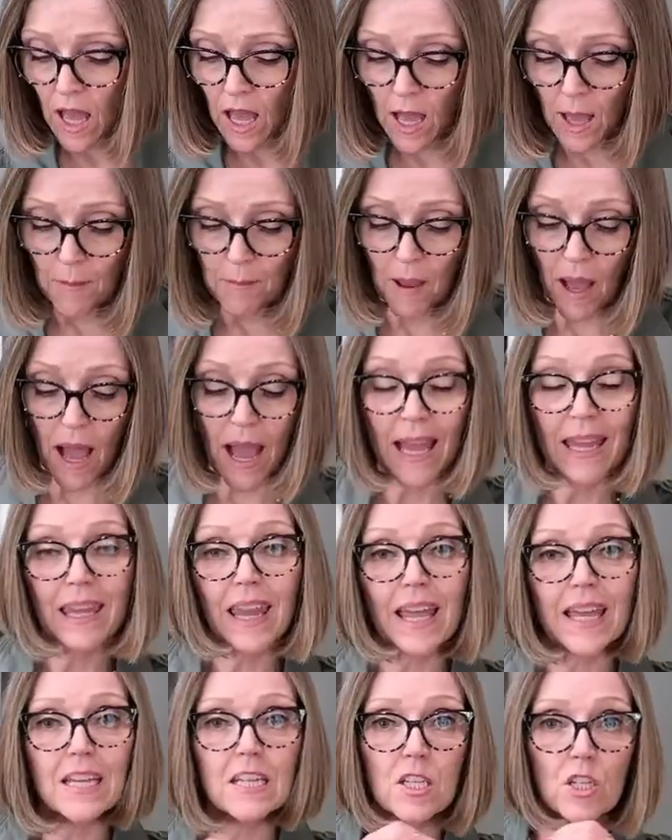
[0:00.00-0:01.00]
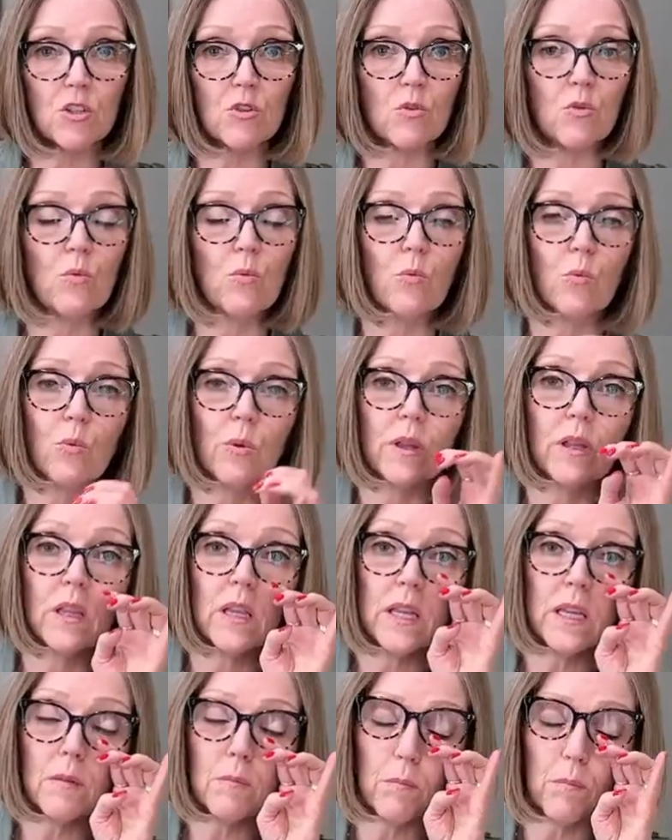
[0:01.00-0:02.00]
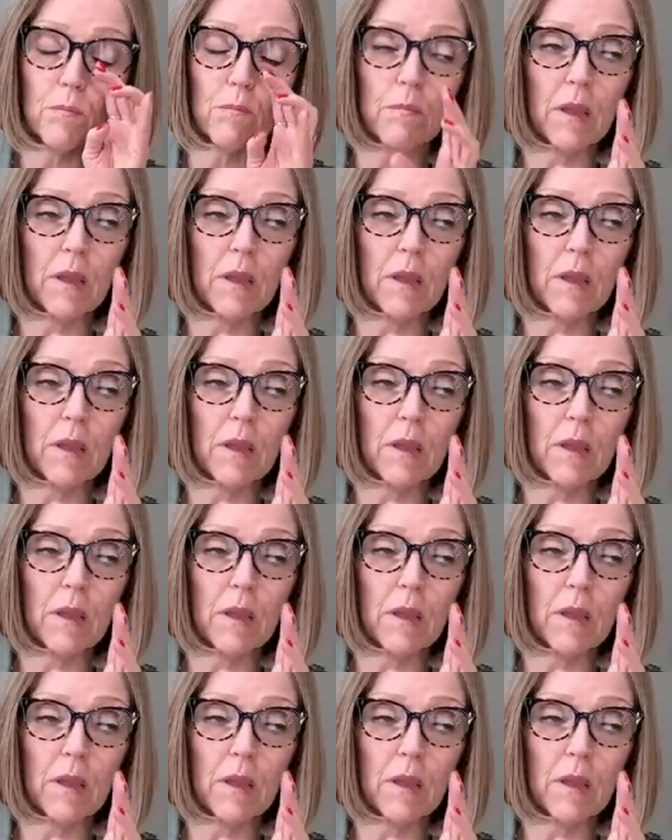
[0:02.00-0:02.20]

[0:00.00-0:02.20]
I like to really